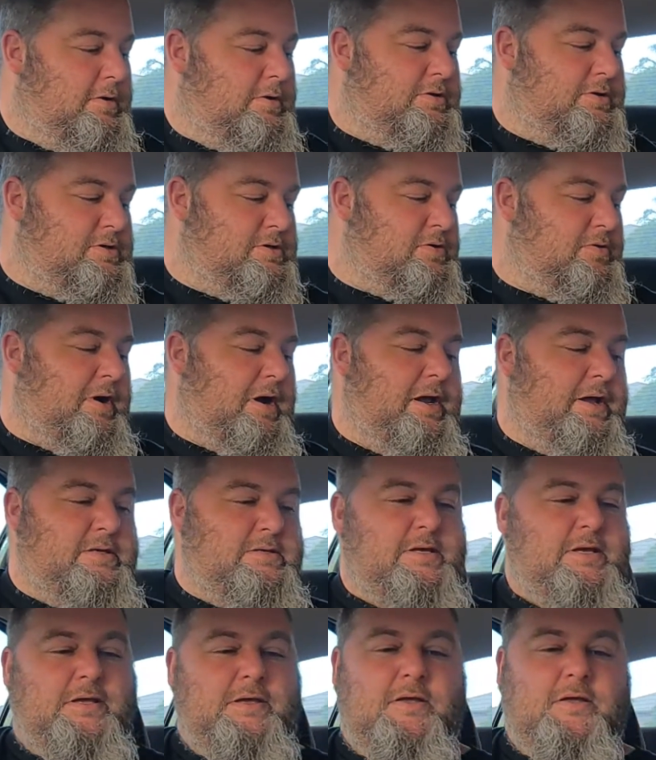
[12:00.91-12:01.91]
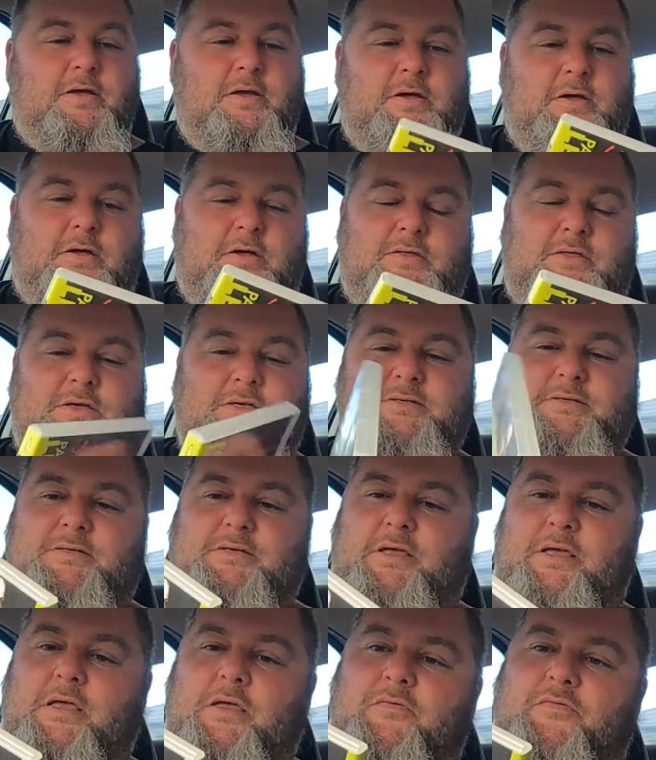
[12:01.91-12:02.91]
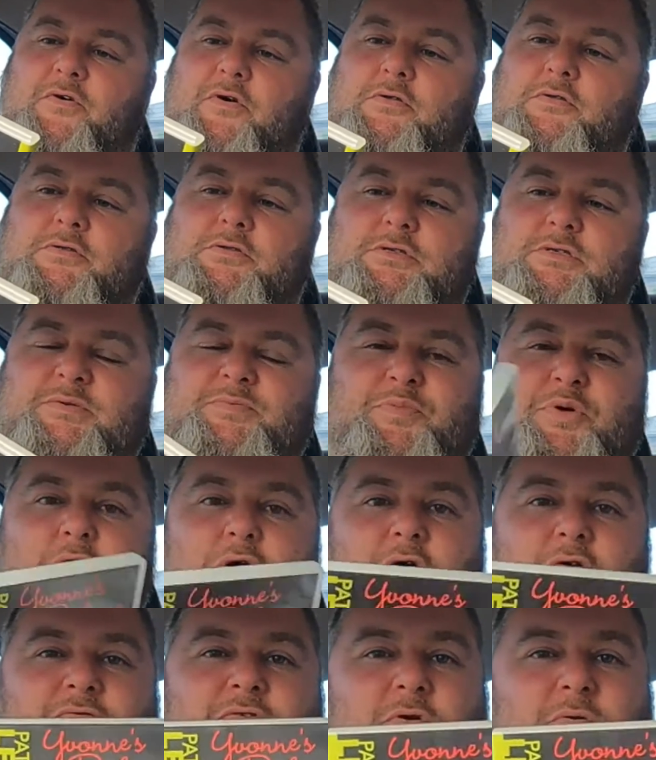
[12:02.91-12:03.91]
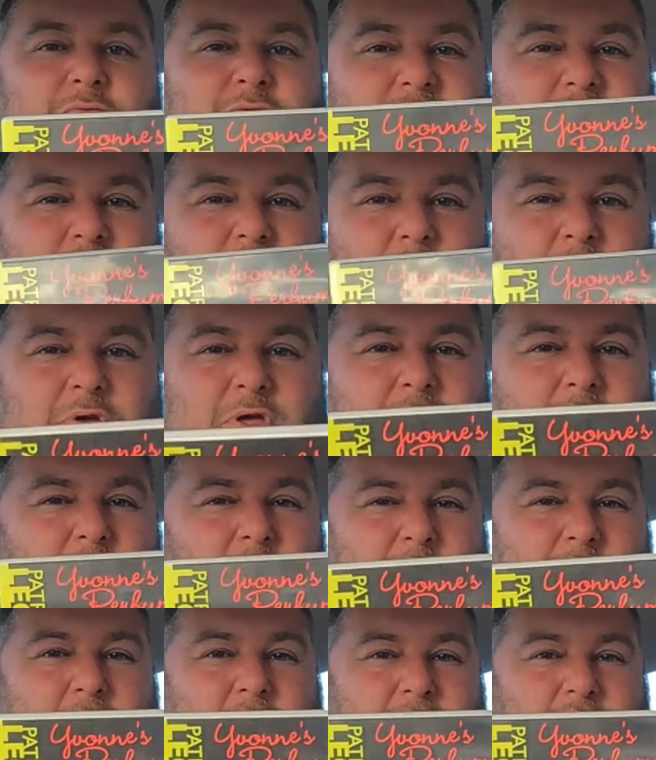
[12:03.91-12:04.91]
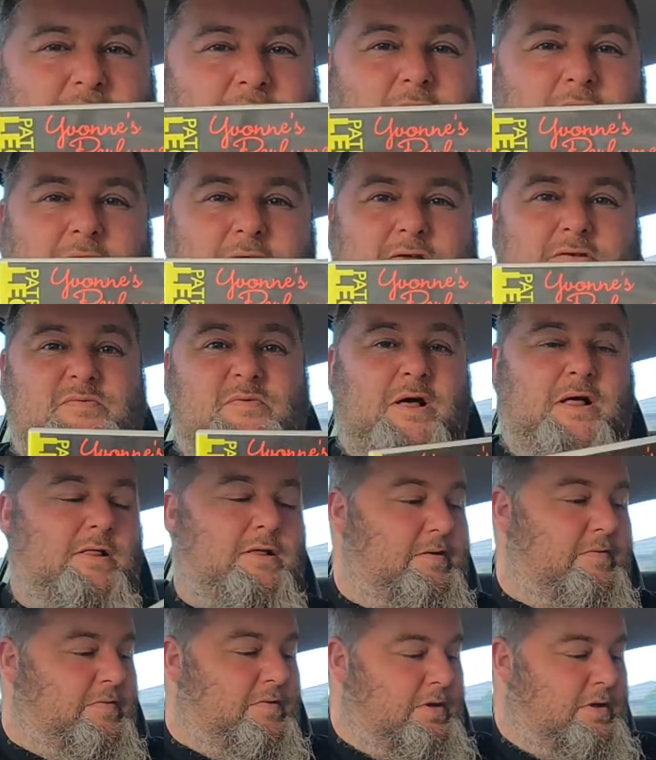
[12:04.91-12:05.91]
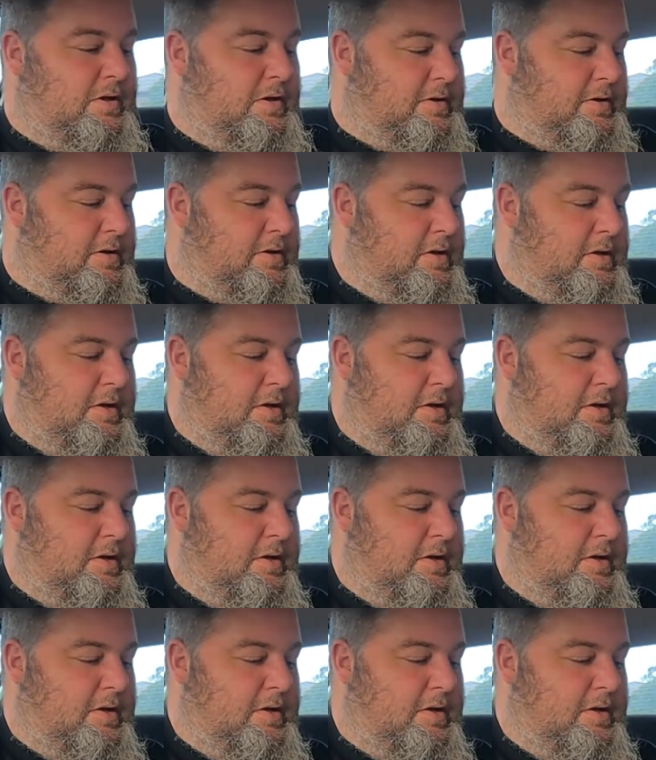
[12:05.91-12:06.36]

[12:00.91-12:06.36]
Just crazy. This Yvonne's Perfume was comping at about 40 as well, I think.